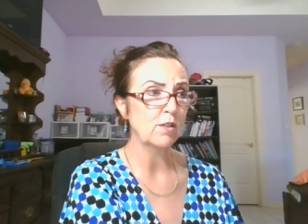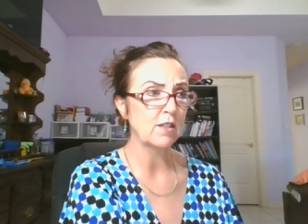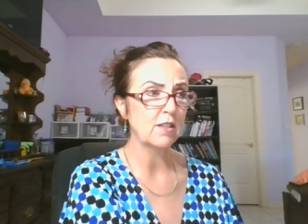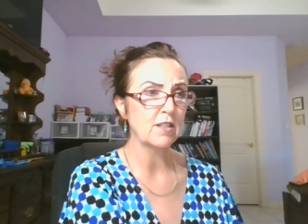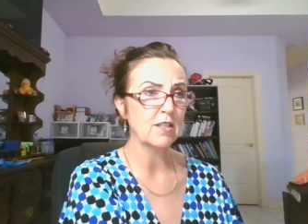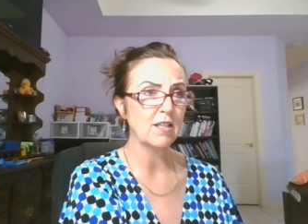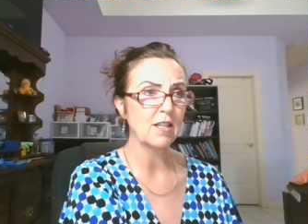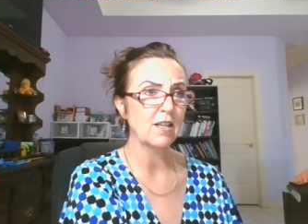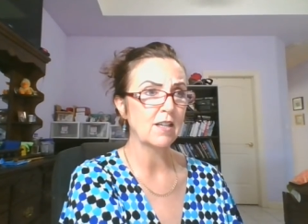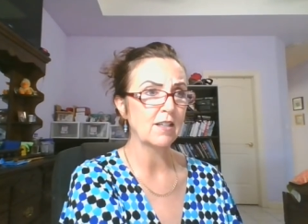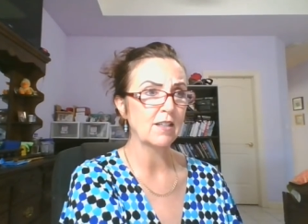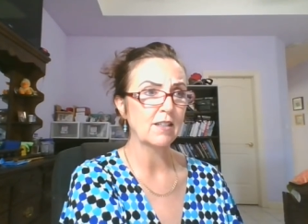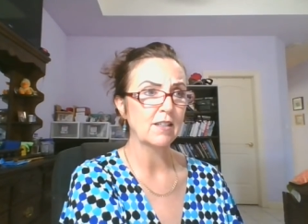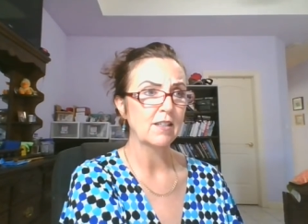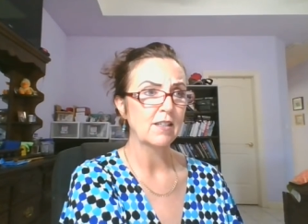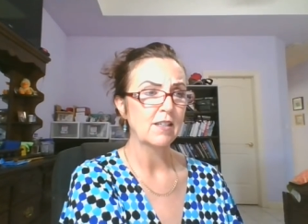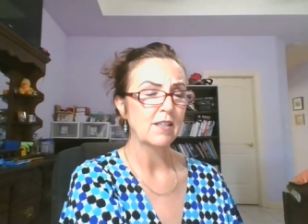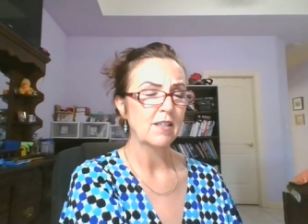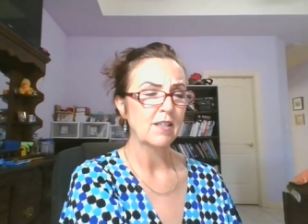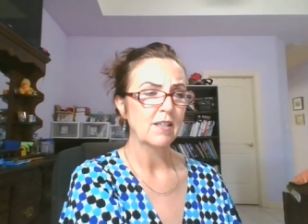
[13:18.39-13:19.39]
It's like
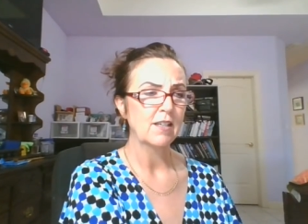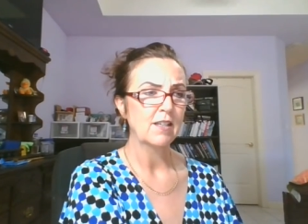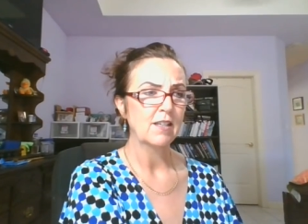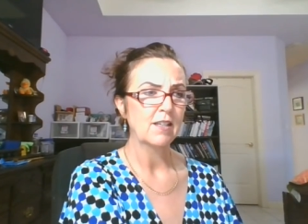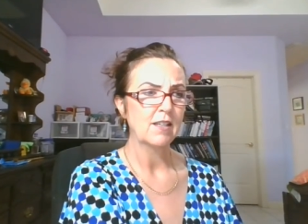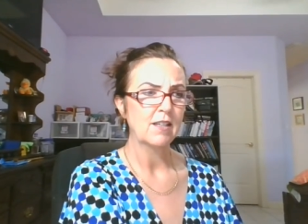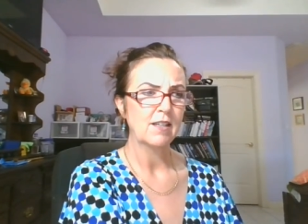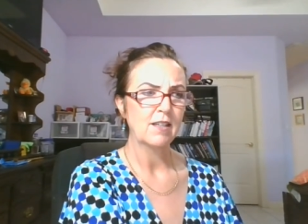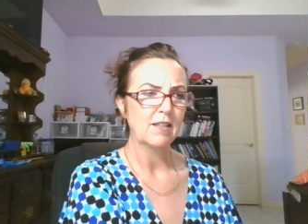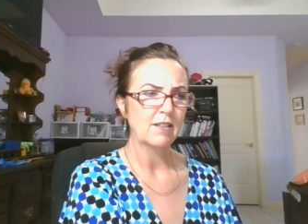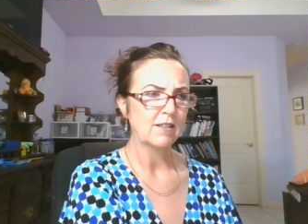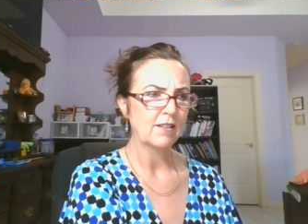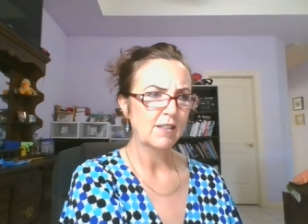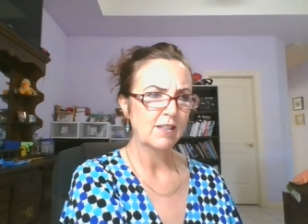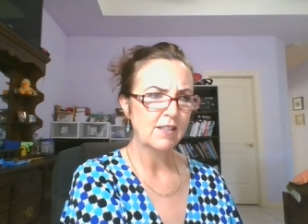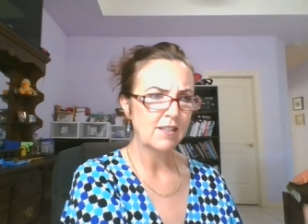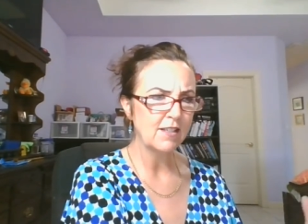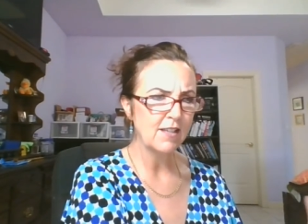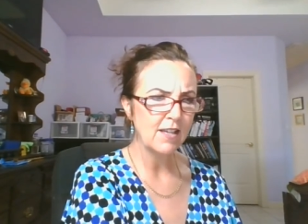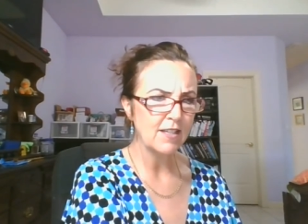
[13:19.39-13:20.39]

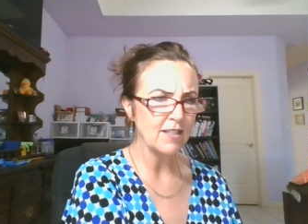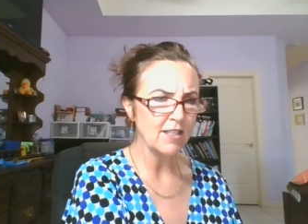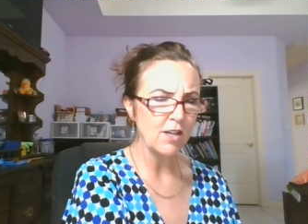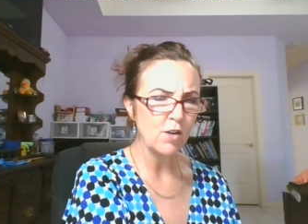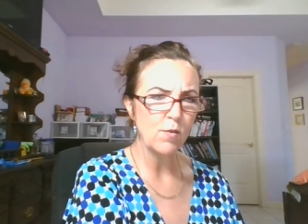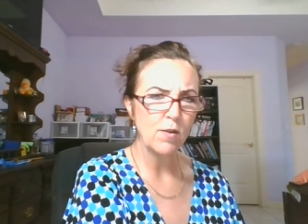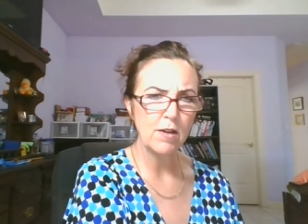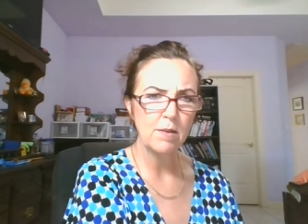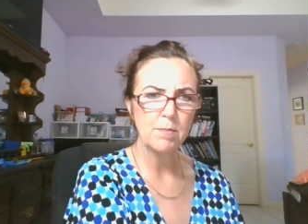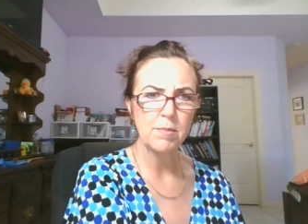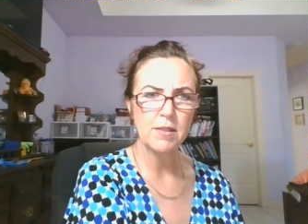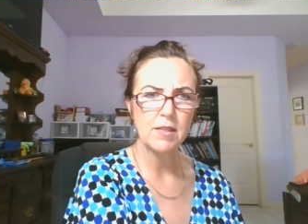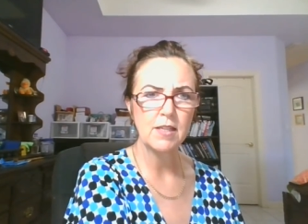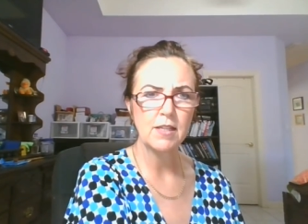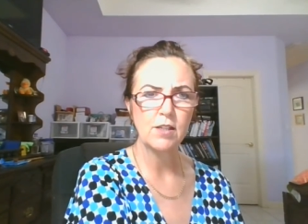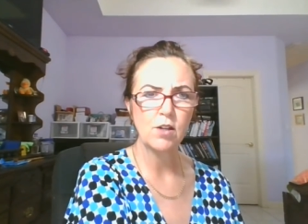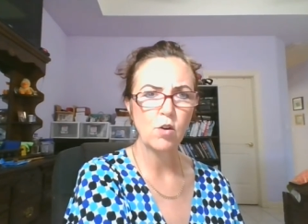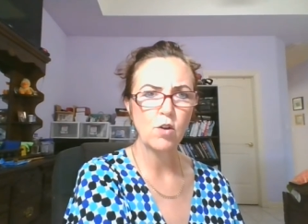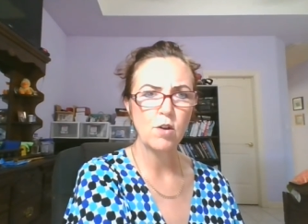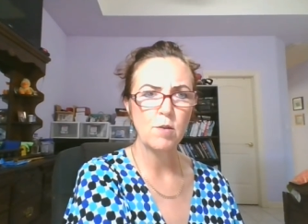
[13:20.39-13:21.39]
he has no empathy,
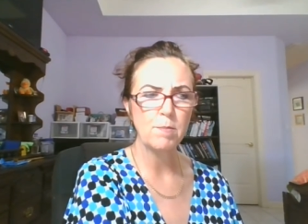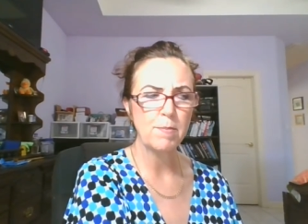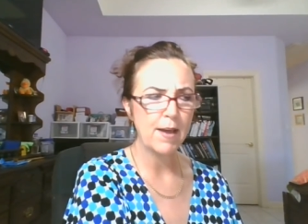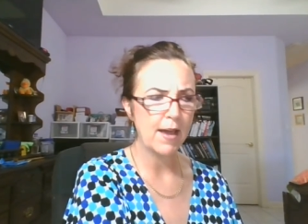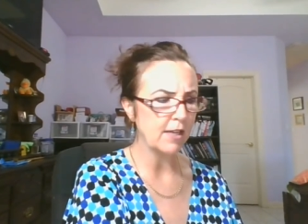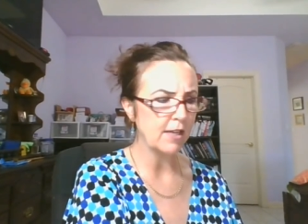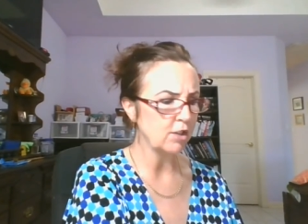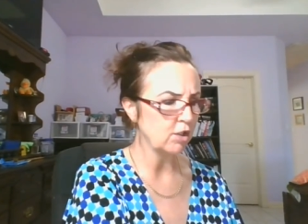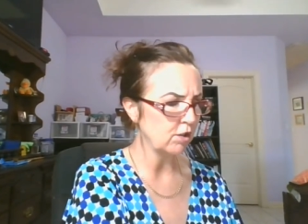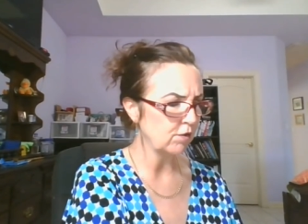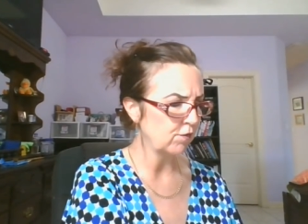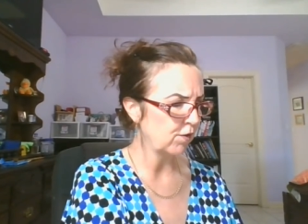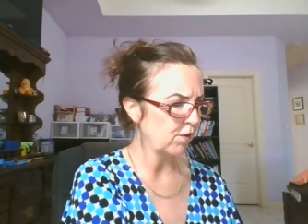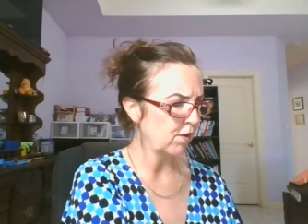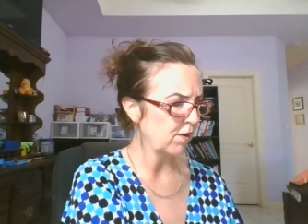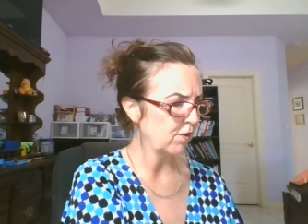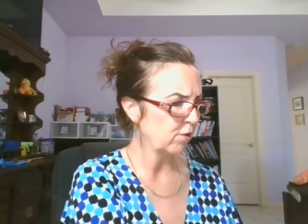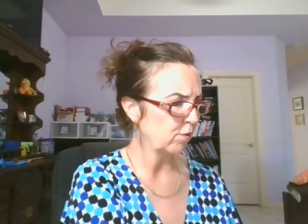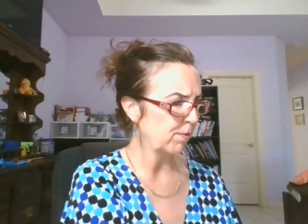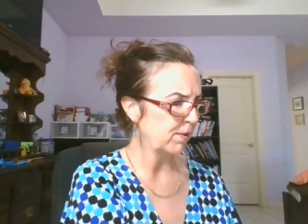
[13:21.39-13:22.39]
no compassion for
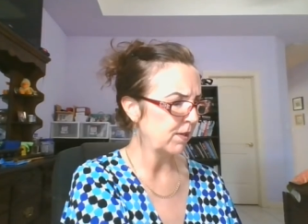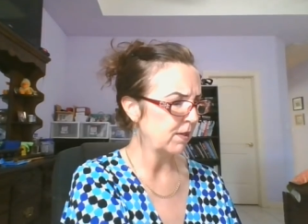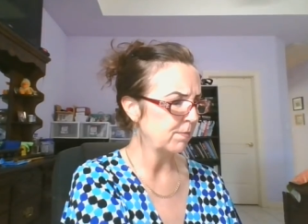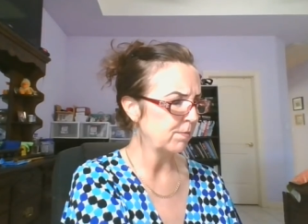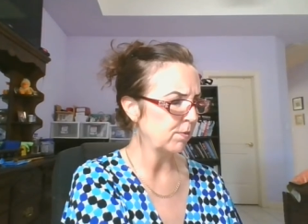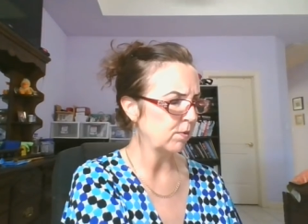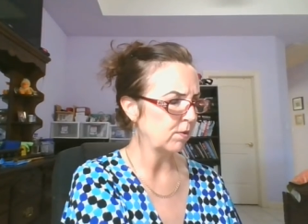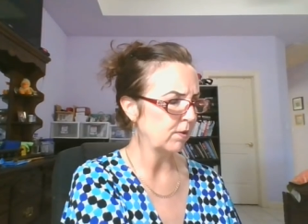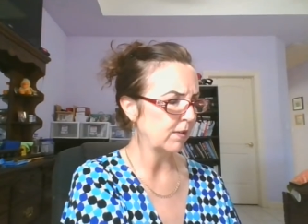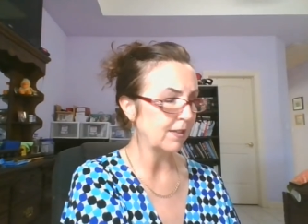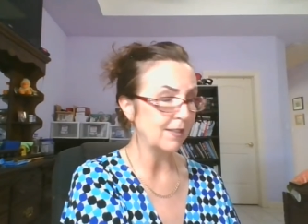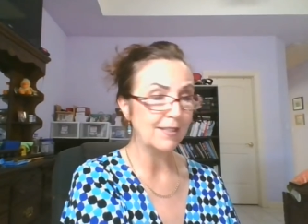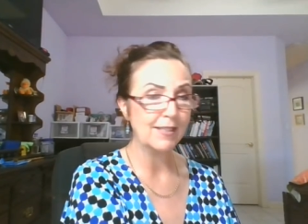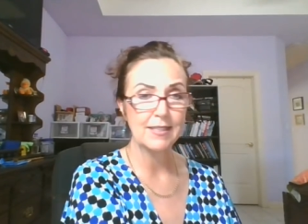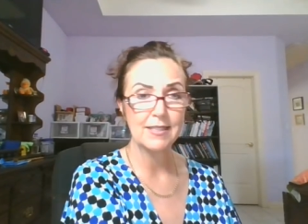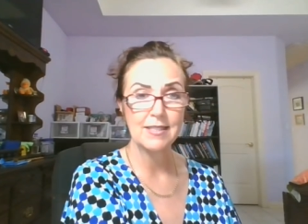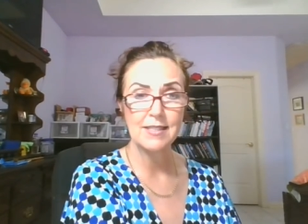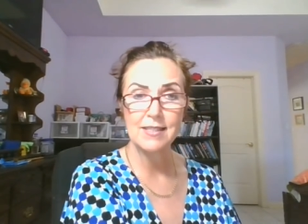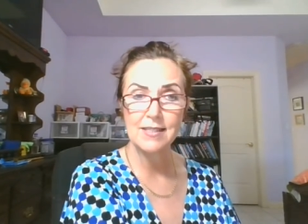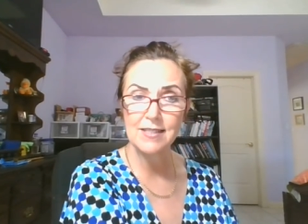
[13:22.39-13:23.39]
other people. And
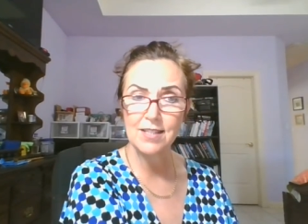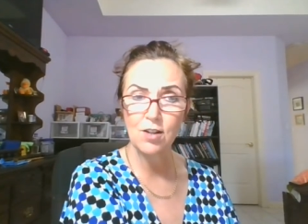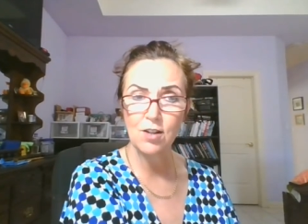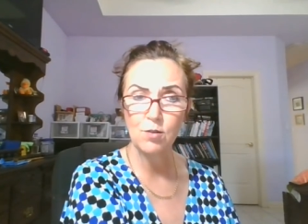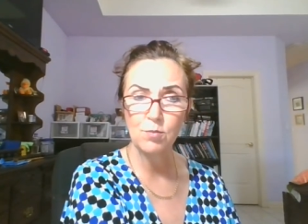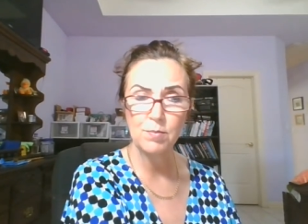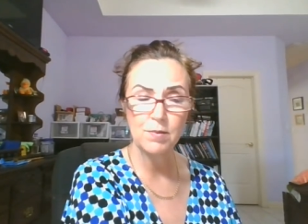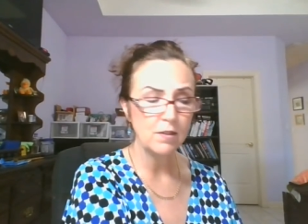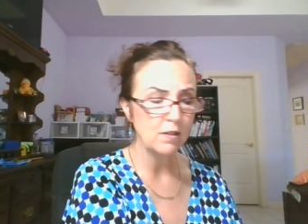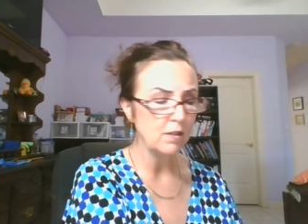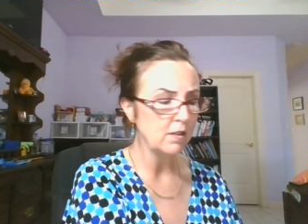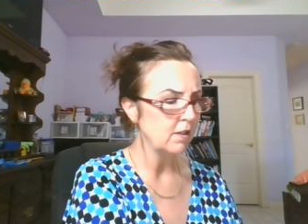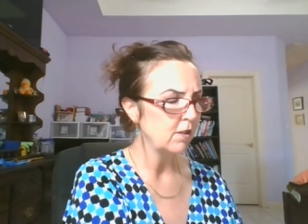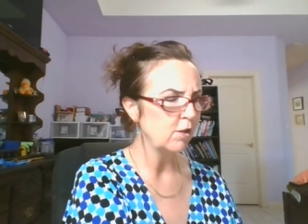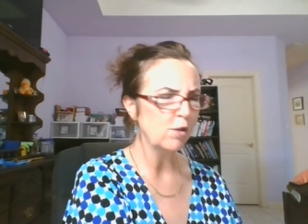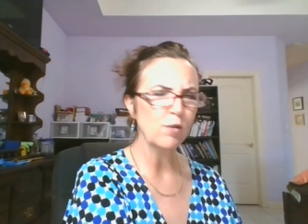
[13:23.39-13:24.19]
Disney's open.